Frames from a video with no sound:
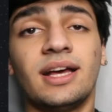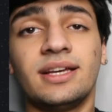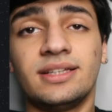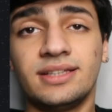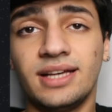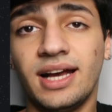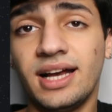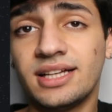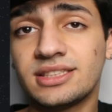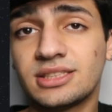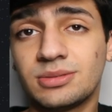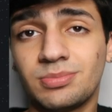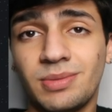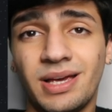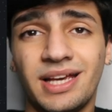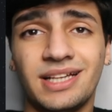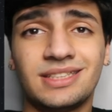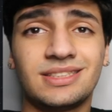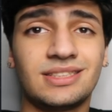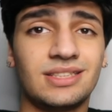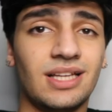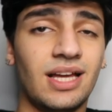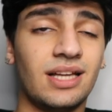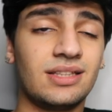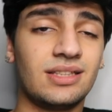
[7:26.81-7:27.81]
Yes,
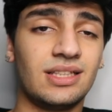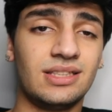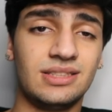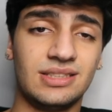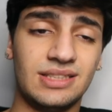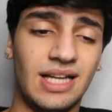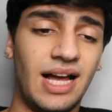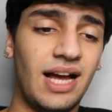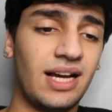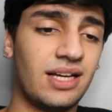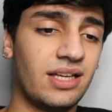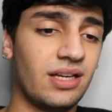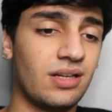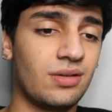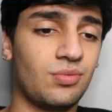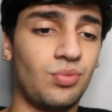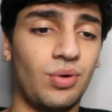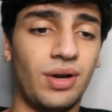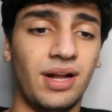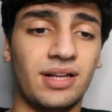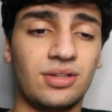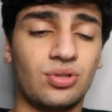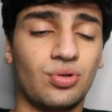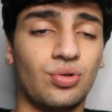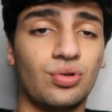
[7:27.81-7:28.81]
makes sense. Exactly
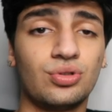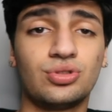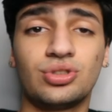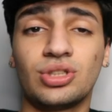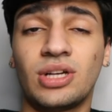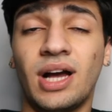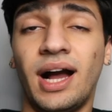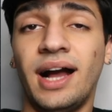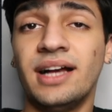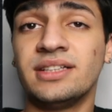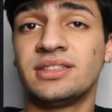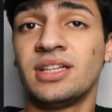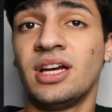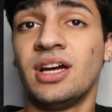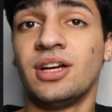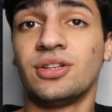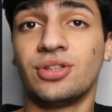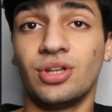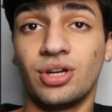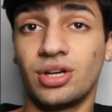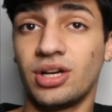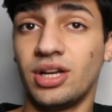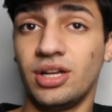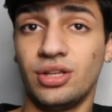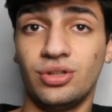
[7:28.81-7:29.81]
what I told you guys.
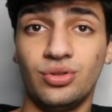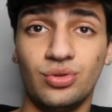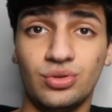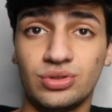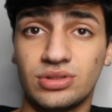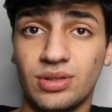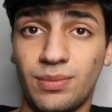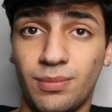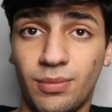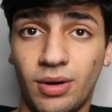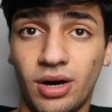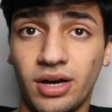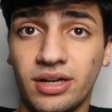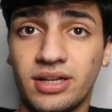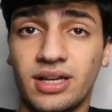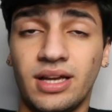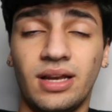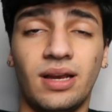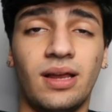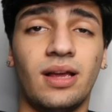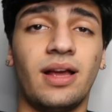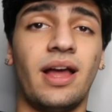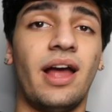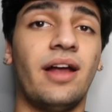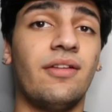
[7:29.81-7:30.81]
They're going to use the
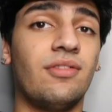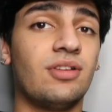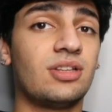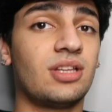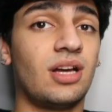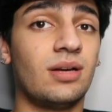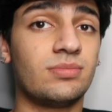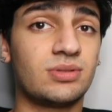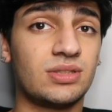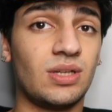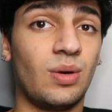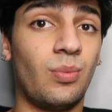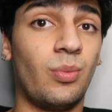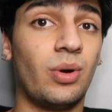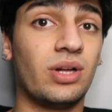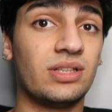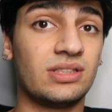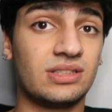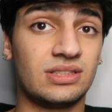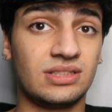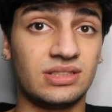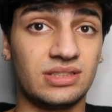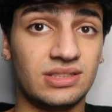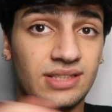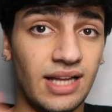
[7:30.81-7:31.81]
marketing. Every time
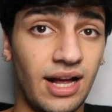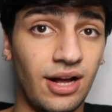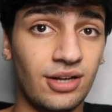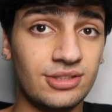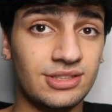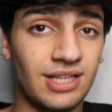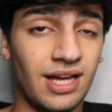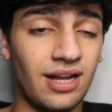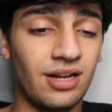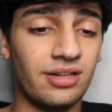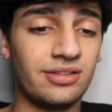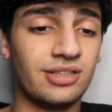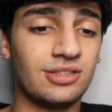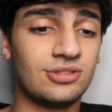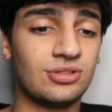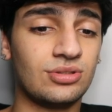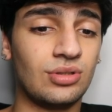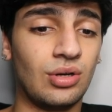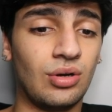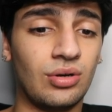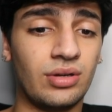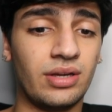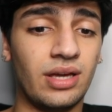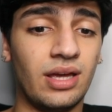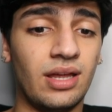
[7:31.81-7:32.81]
someone sells out of this
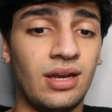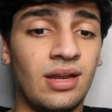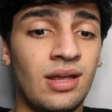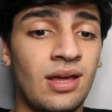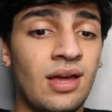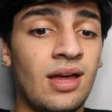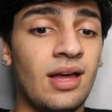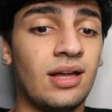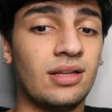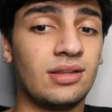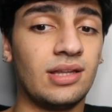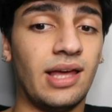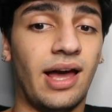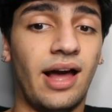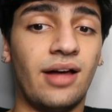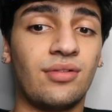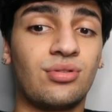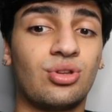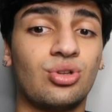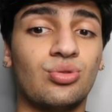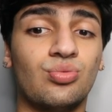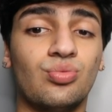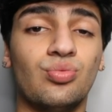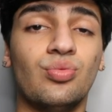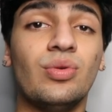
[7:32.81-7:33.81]
token, they have
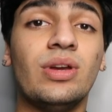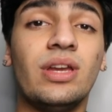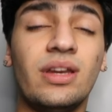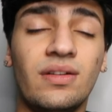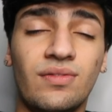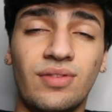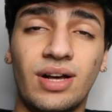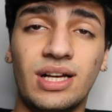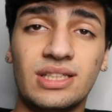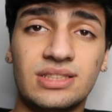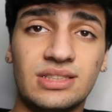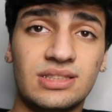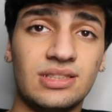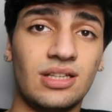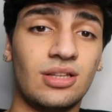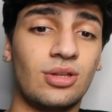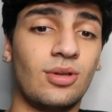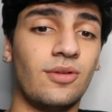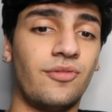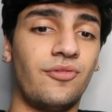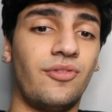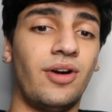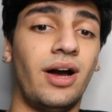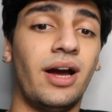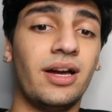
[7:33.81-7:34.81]
to reinvest it
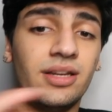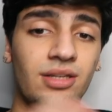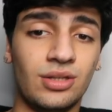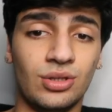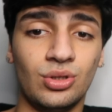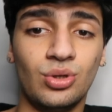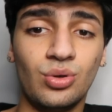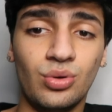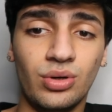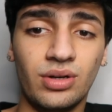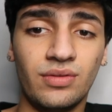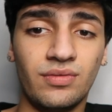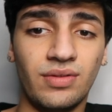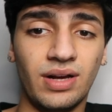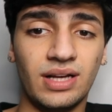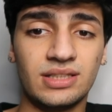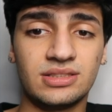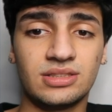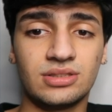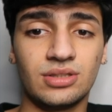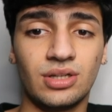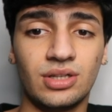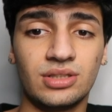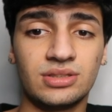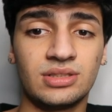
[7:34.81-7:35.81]
to find new
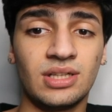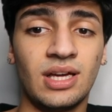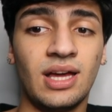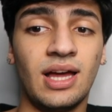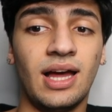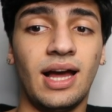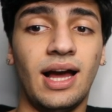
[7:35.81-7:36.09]
investors.